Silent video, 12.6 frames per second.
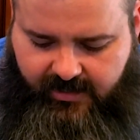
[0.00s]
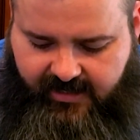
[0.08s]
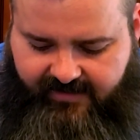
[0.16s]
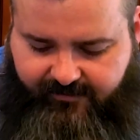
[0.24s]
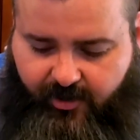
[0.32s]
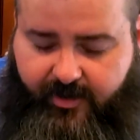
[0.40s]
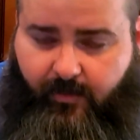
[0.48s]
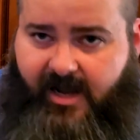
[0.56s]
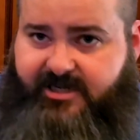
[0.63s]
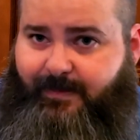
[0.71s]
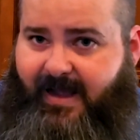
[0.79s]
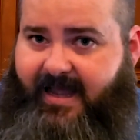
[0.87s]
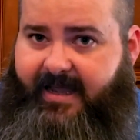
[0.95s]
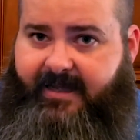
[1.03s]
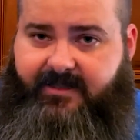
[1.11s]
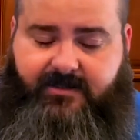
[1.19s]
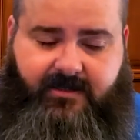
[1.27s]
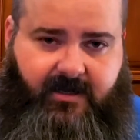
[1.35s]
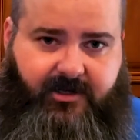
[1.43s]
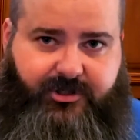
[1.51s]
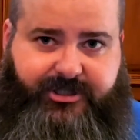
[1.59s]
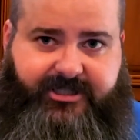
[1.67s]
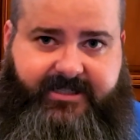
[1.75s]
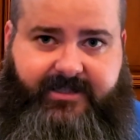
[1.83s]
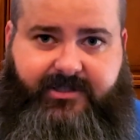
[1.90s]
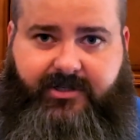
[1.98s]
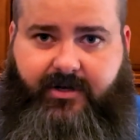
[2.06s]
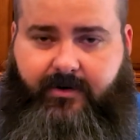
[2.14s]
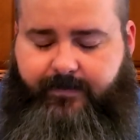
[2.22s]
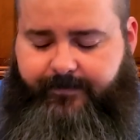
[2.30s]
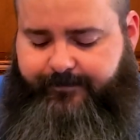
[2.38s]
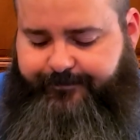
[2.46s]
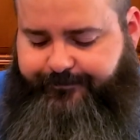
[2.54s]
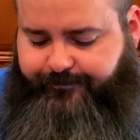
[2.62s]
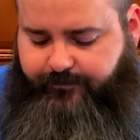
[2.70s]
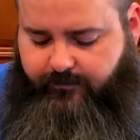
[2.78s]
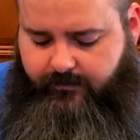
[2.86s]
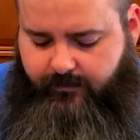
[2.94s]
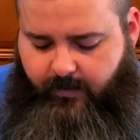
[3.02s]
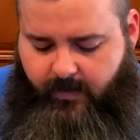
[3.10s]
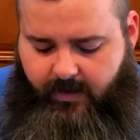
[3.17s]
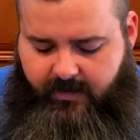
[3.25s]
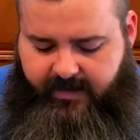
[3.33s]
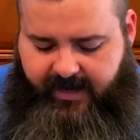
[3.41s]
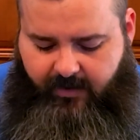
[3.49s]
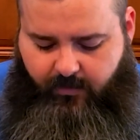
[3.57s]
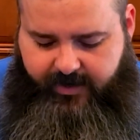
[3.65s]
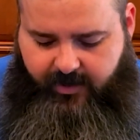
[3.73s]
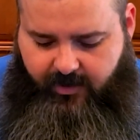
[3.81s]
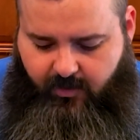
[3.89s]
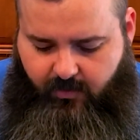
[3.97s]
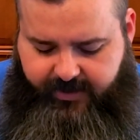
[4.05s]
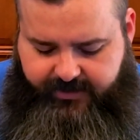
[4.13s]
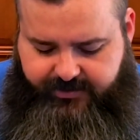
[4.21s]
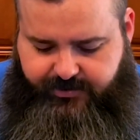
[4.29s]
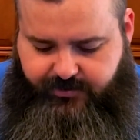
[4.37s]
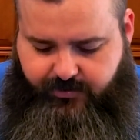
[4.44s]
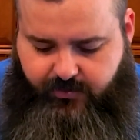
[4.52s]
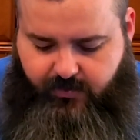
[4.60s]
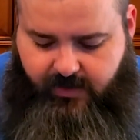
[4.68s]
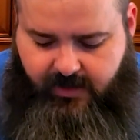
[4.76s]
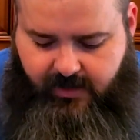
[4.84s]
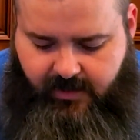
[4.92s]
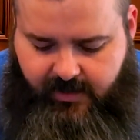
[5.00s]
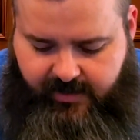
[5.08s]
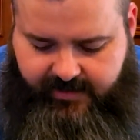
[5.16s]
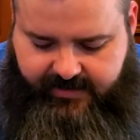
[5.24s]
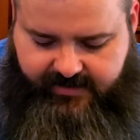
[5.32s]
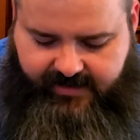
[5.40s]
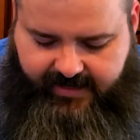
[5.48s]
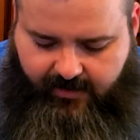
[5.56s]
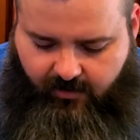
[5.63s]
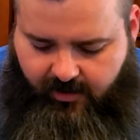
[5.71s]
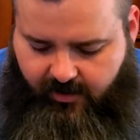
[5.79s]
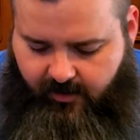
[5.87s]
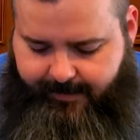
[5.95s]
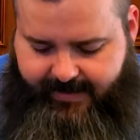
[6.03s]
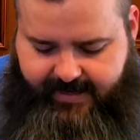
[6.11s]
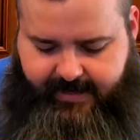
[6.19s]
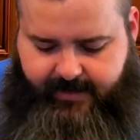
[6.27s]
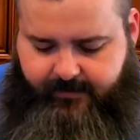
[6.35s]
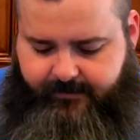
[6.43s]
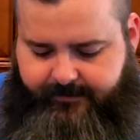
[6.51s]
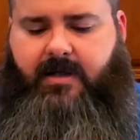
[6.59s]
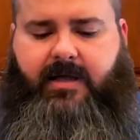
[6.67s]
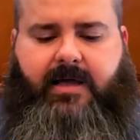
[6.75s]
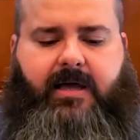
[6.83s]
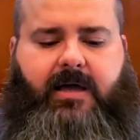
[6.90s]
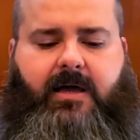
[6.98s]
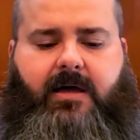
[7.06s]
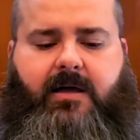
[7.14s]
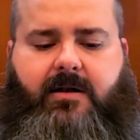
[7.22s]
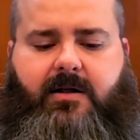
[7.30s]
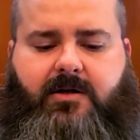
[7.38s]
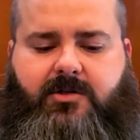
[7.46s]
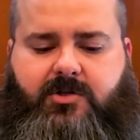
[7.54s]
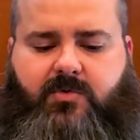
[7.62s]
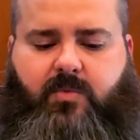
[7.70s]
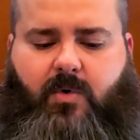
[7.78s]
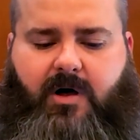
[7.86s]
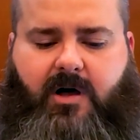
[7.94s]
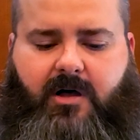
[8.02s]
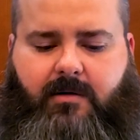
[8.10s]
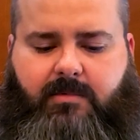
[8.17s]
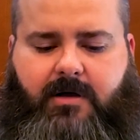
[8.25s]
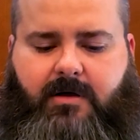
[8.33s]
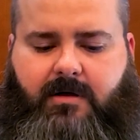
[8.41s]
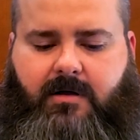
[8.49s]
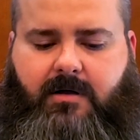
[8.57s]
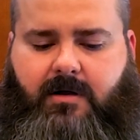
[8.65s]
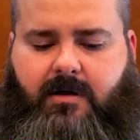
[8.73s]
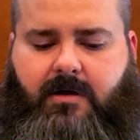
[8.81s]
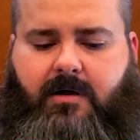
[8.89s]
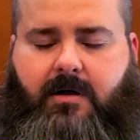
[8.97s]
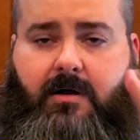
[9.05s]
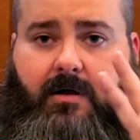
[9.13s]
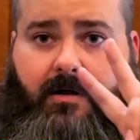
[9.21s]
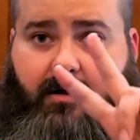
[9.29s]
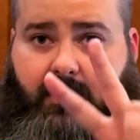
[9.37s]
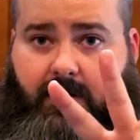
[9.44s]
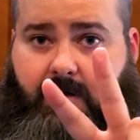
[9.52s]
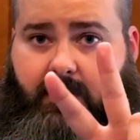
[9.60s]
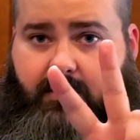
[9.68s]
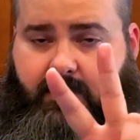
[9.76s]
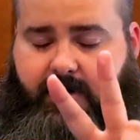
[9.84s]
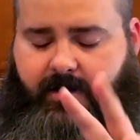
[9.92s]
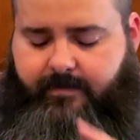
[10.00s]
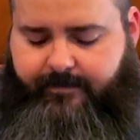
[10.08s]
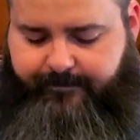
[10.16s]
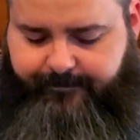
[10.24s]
I've already washed my hands. I just did so. Now we are going to get the alcohol pad and swab. All right.